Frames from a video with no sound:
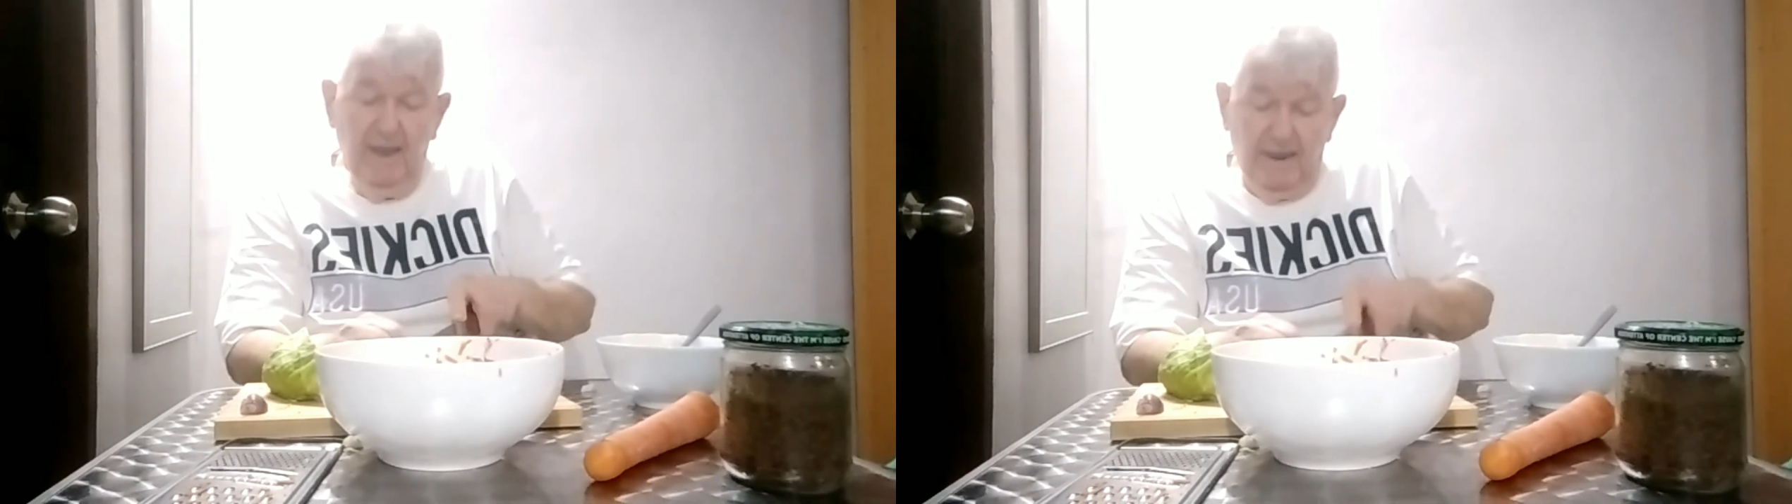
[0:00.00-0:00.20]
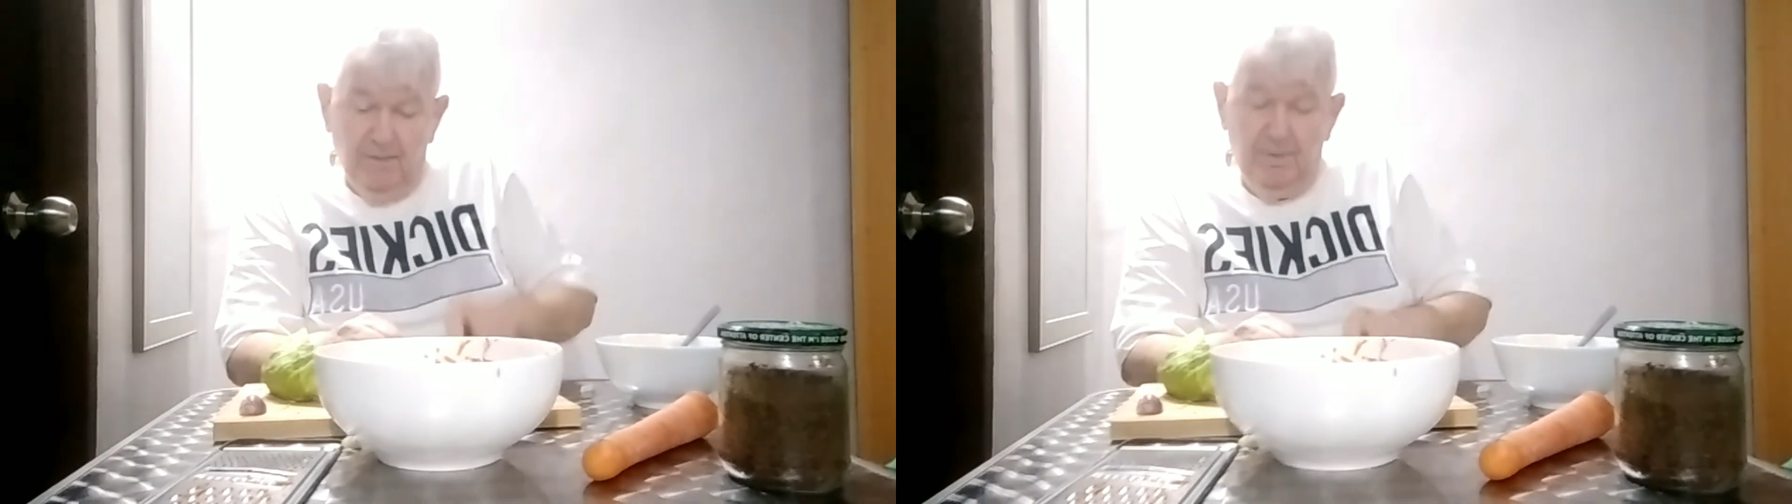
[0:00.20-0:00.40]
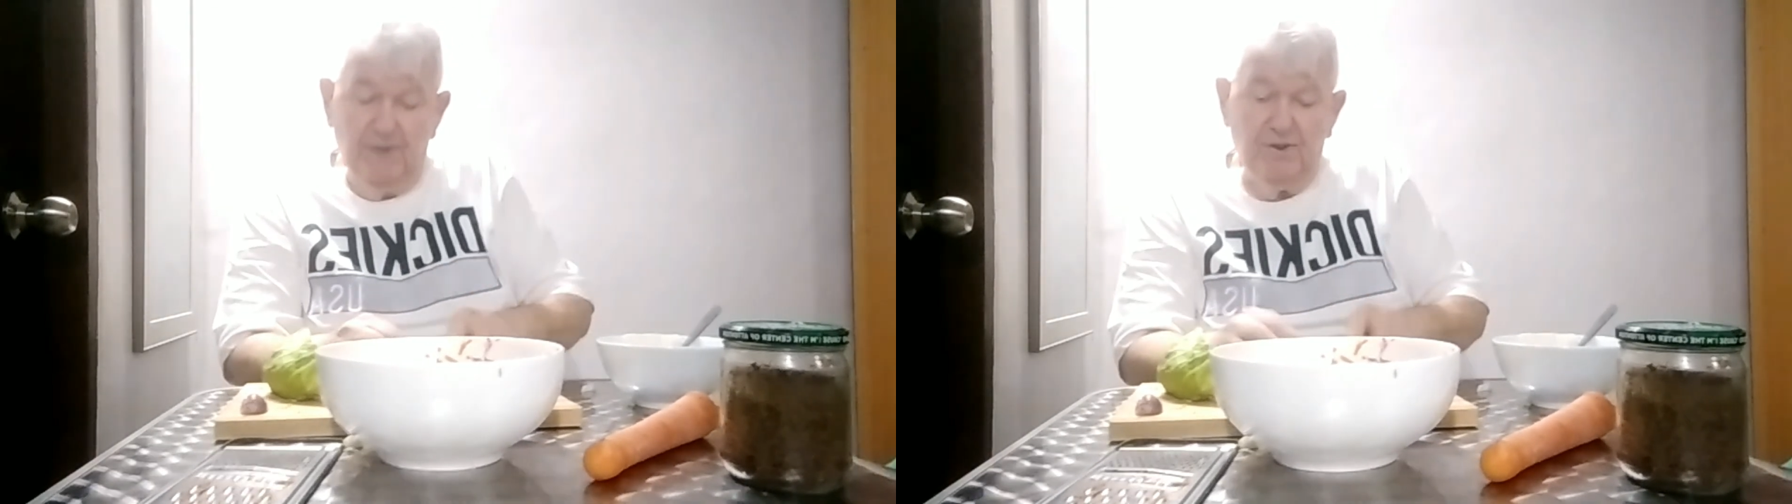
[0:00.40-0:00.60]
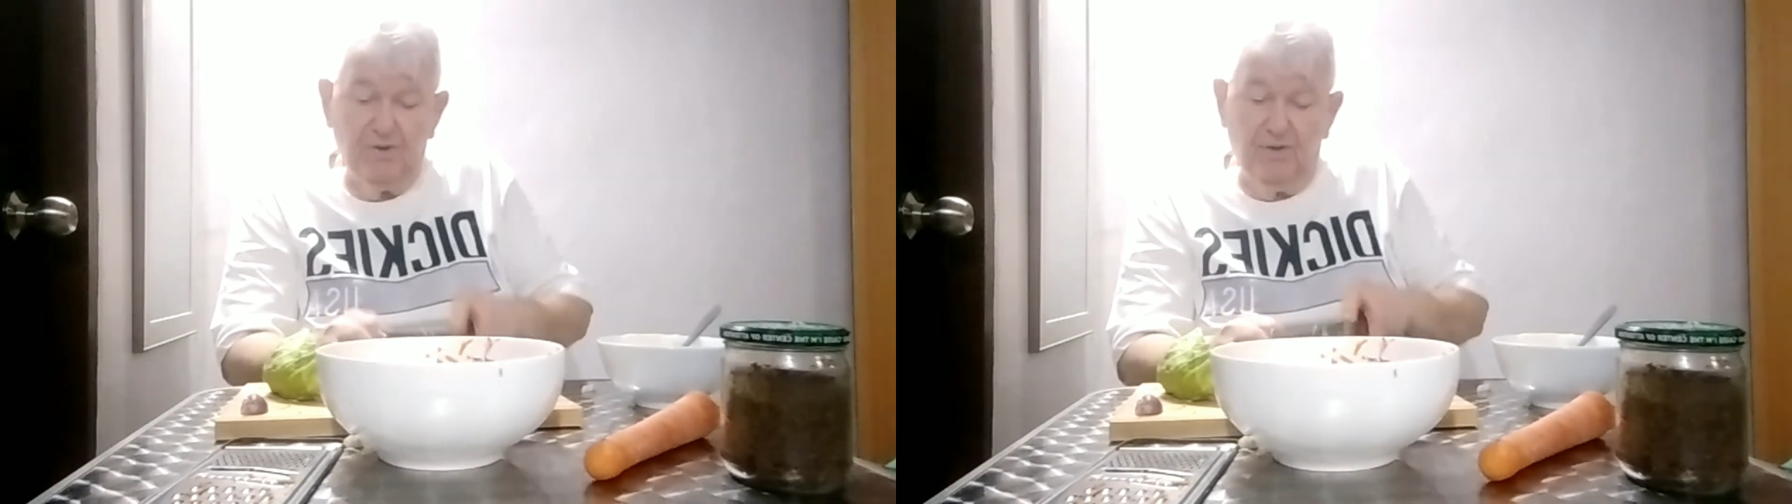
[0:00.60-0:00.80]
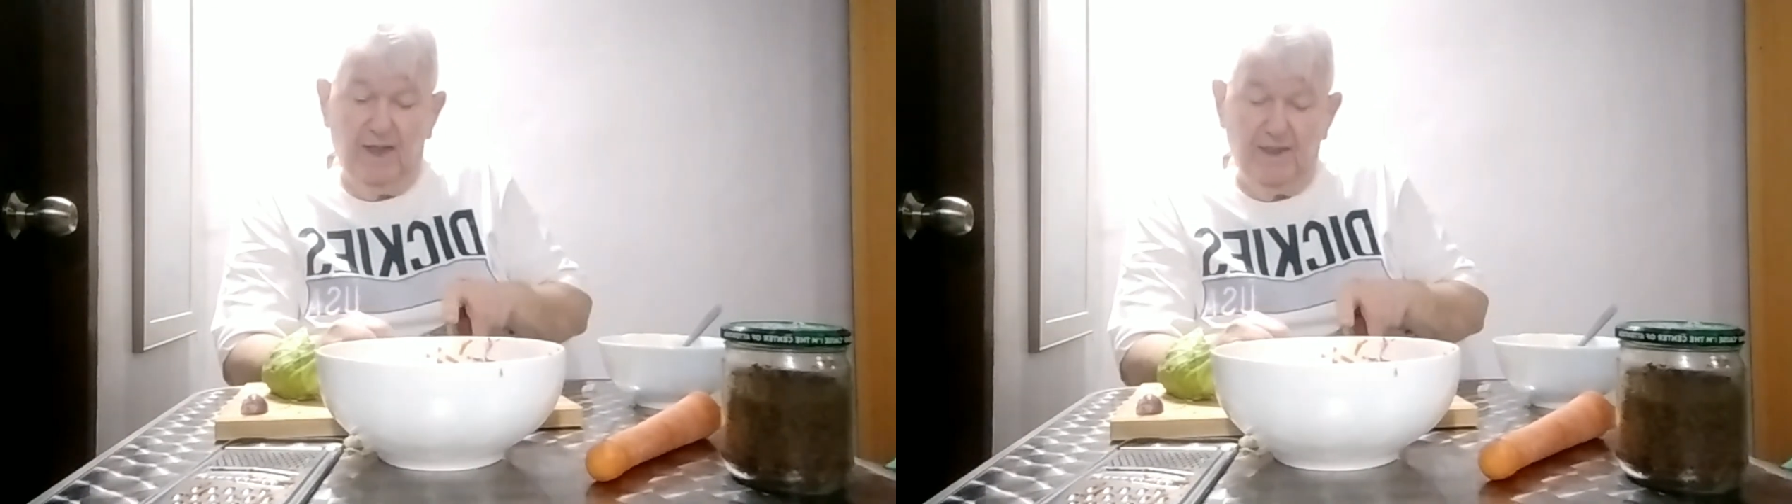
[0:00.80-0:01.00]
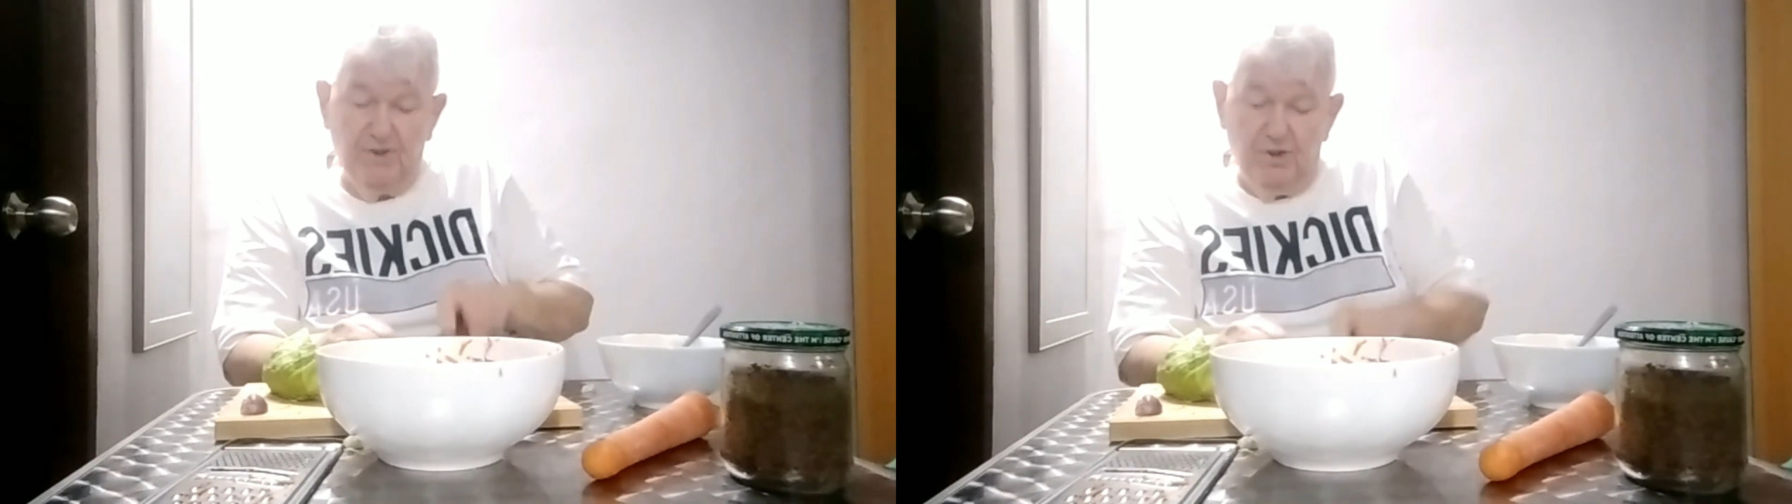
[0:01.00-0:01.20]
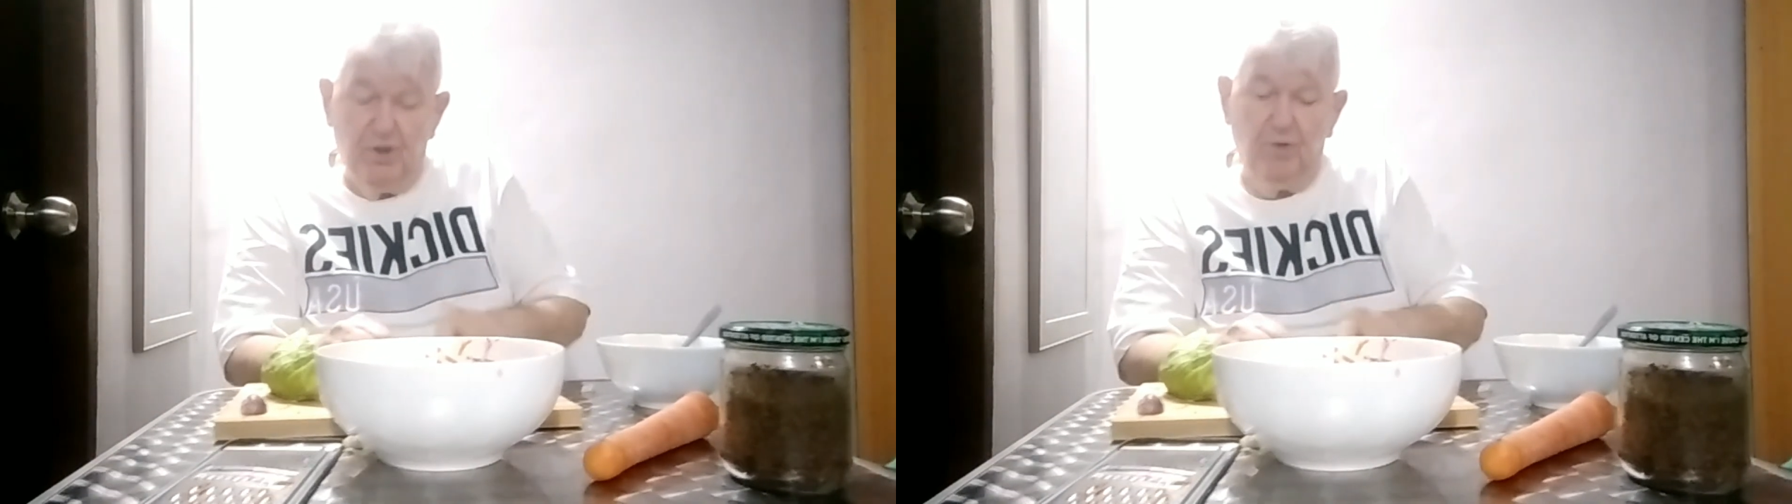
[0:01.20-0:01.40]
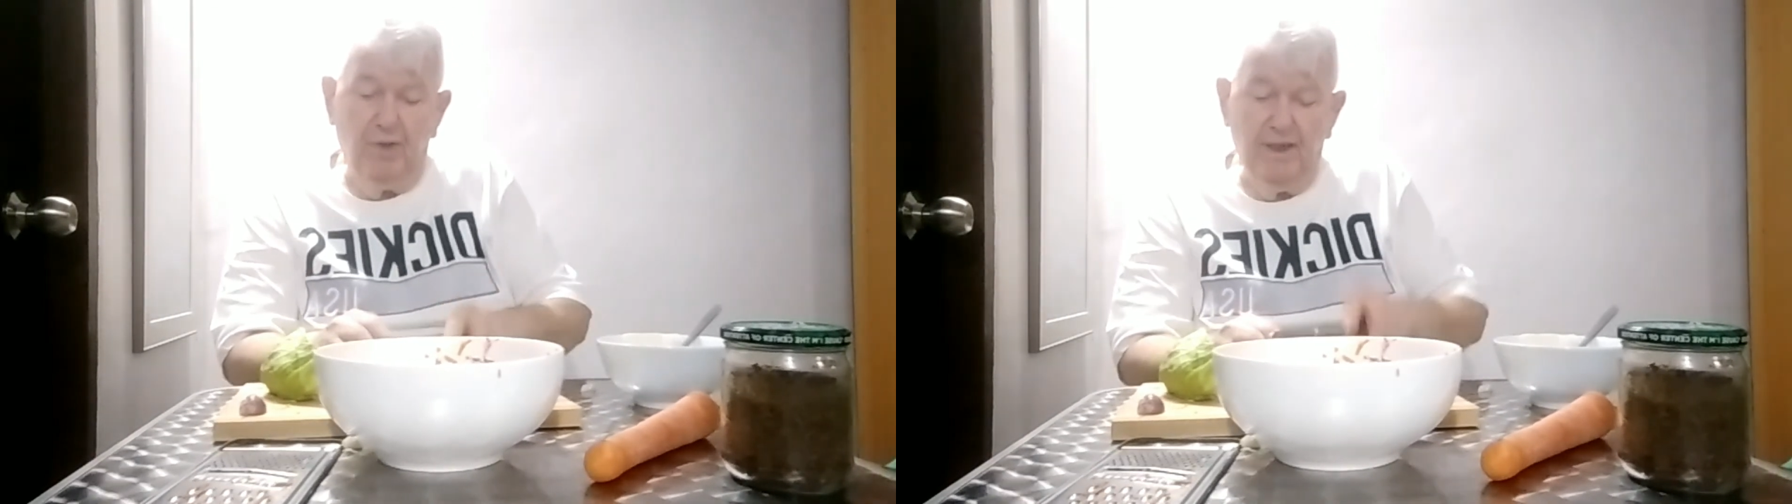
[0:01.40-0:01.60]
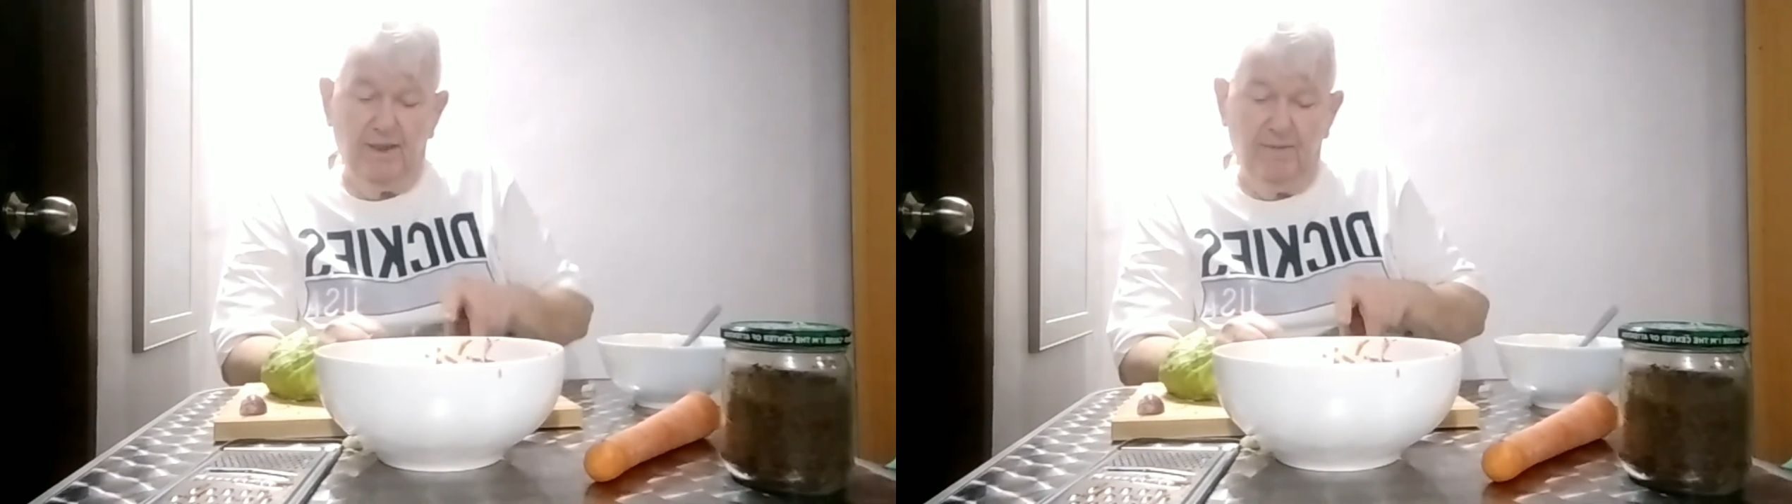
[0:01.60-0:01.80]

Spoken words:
And the pieces are nice and chewy